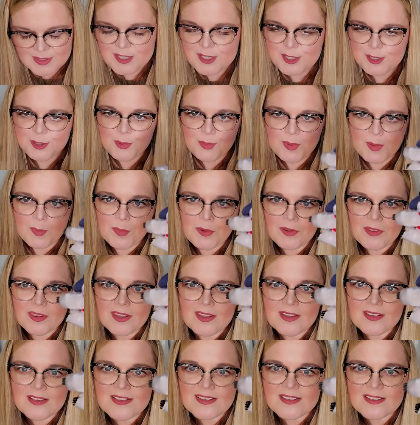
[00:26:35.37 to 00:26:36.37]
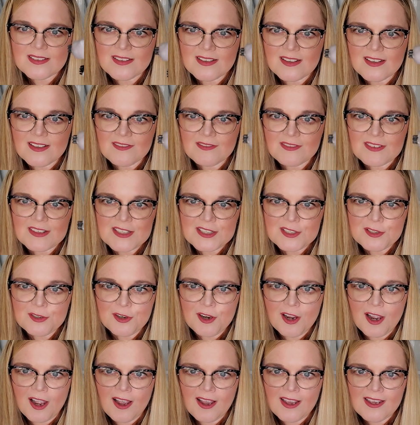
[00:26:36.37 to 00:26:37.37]
Do you remember these? These
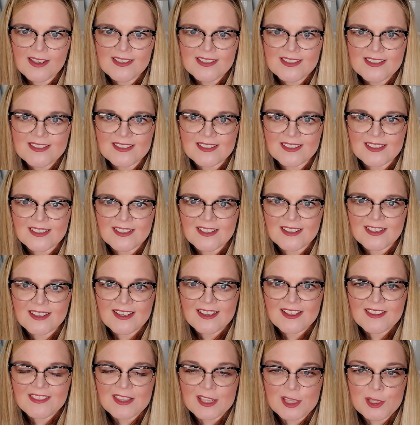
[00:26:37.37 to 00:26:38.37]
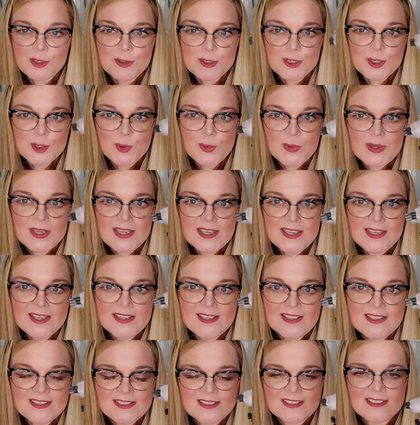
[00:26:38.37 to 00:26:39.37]
little guys that you
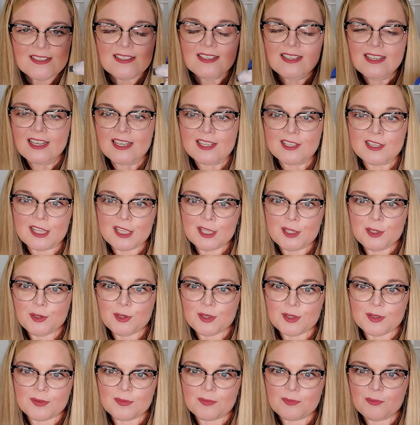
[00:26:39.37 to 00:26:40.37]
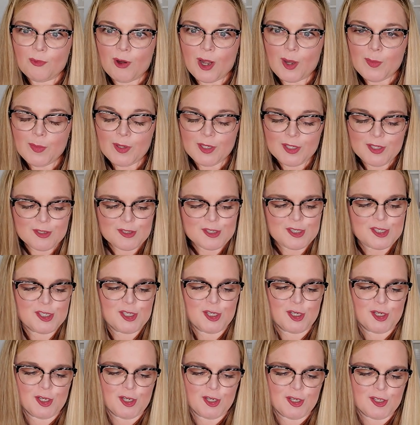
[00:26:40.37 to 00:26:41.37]
squeeze and like you can wear them on your
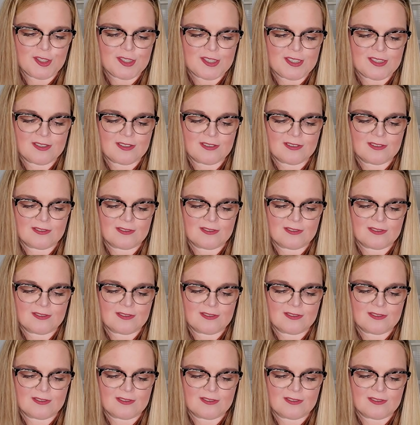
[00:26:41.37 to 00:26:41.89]
shirt.